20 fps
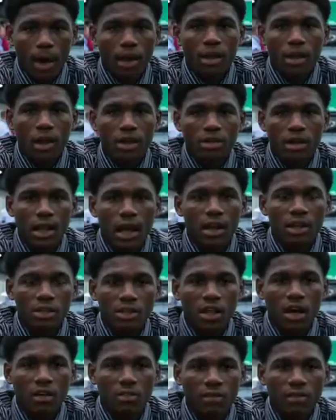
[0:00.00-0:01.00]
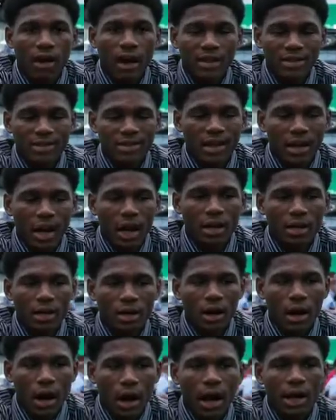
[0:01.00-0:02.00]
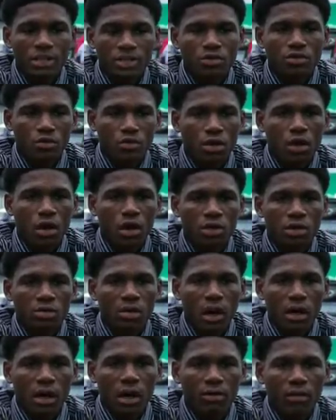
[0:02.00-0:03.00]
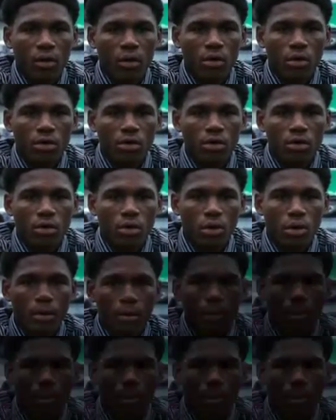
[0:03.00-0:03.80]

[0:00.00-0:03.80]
I learned a lot of stuff, but I think I know I got some new goals in my life I want to do.